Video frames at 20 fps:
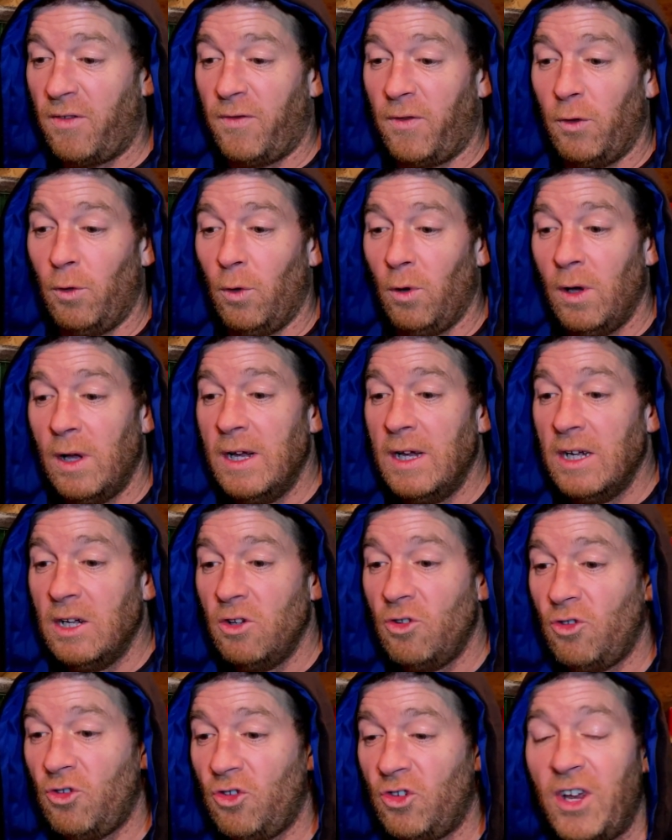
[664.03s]
for
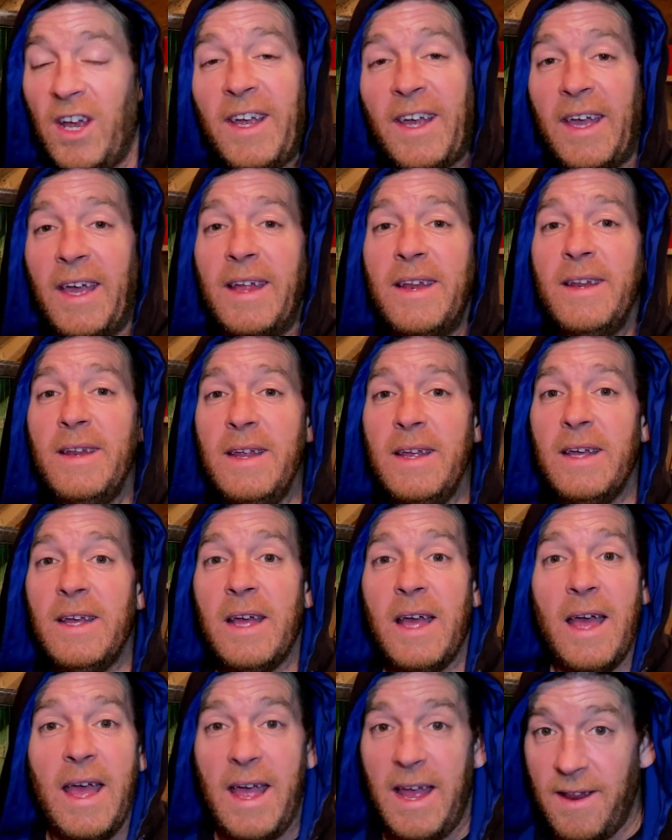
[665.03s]
chicken
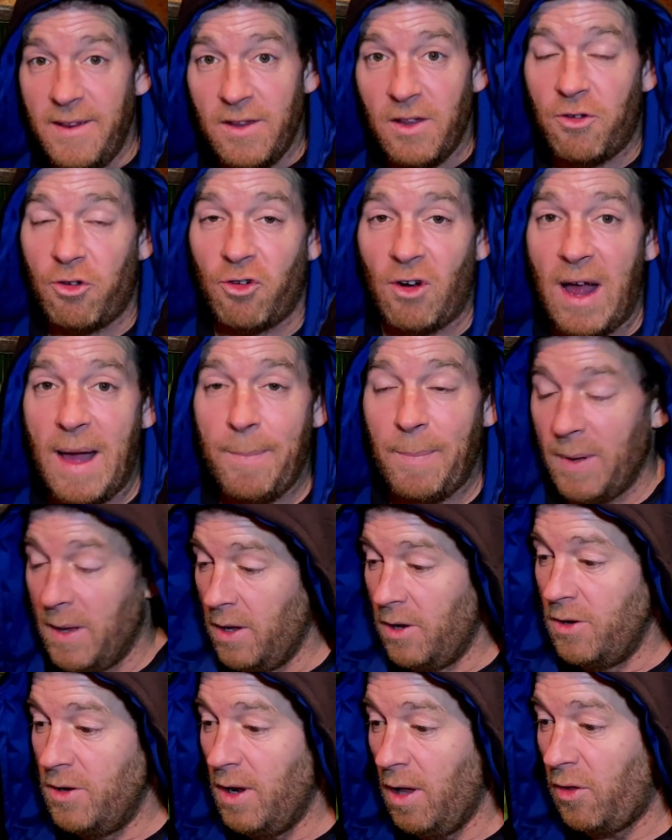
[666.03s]
in the trap,
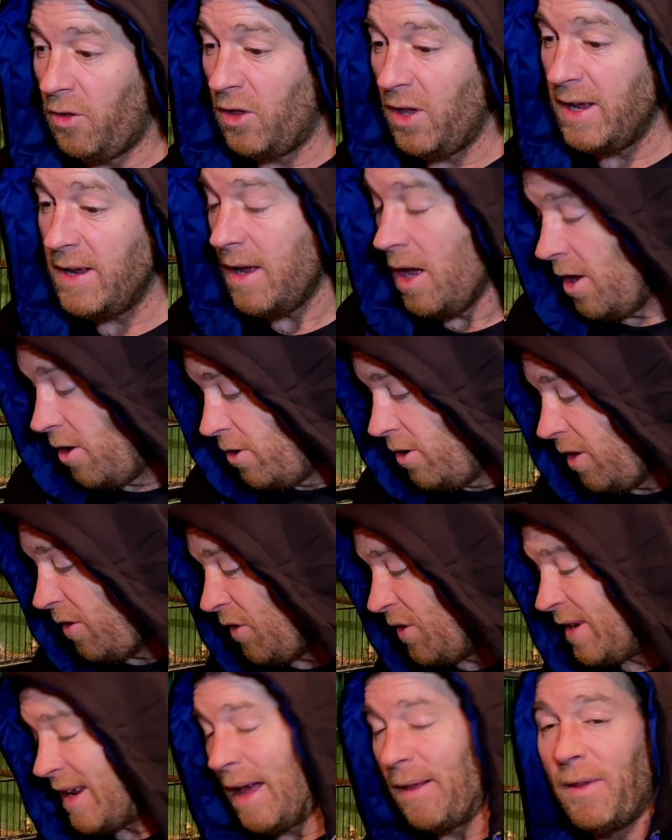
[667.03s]
nothing.
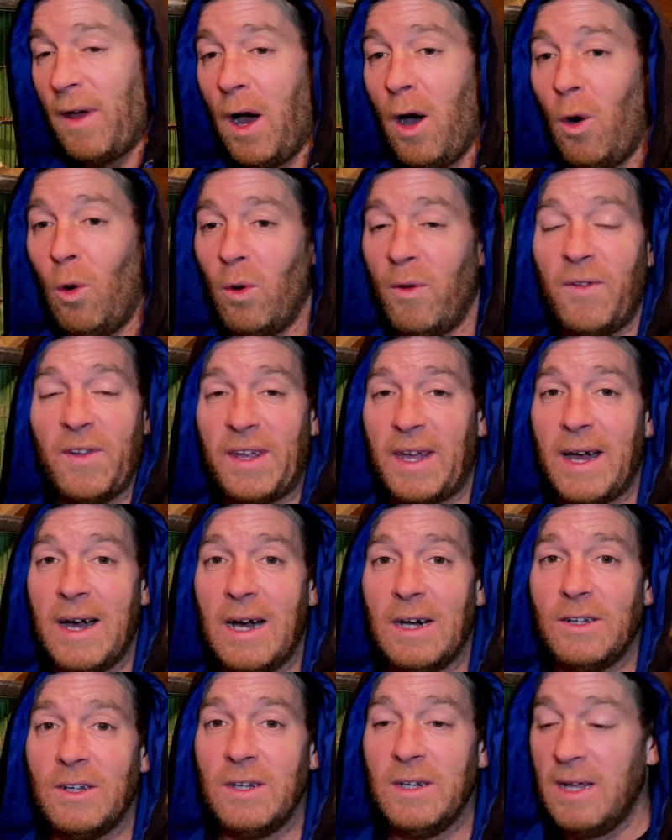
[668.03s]
Nothing down the hole in the
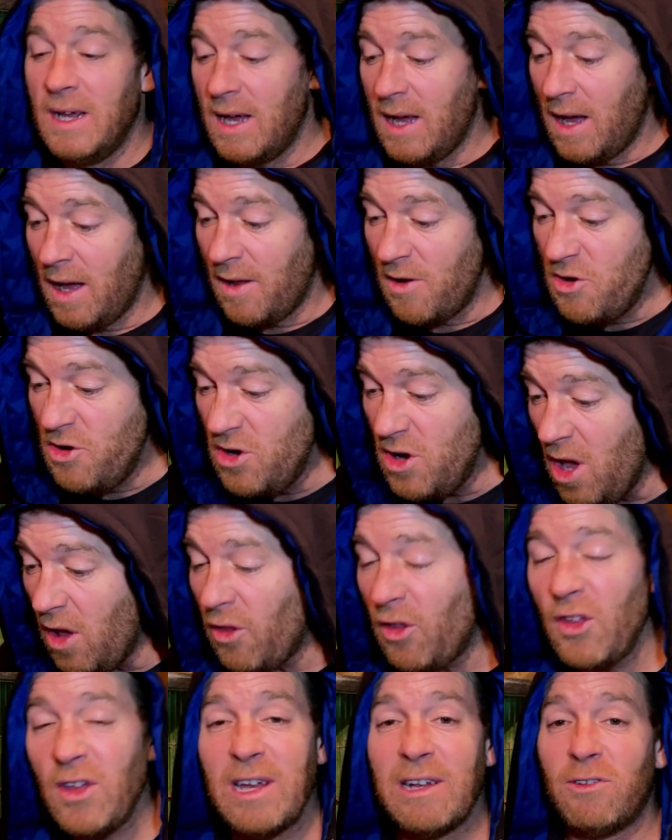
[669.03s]
garden,
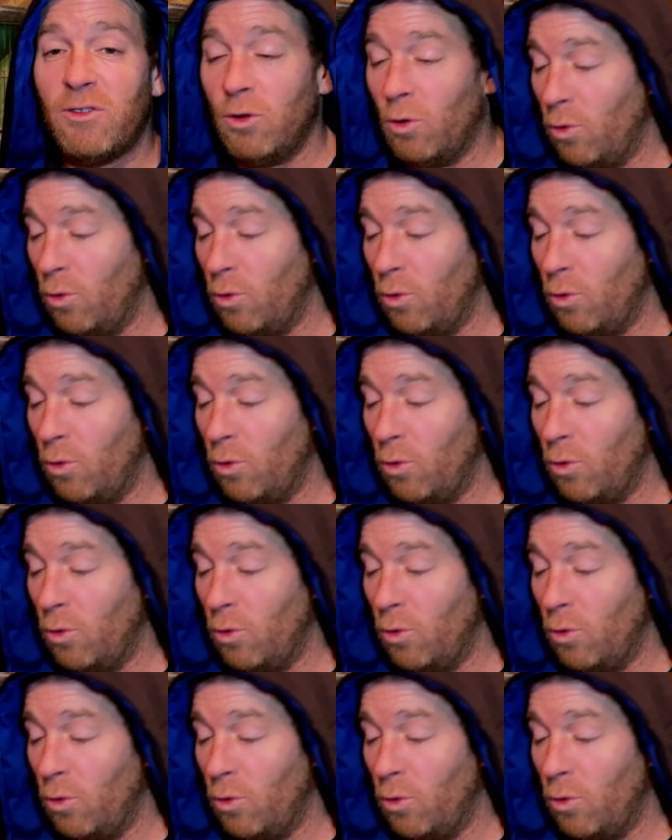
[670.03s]
nothing at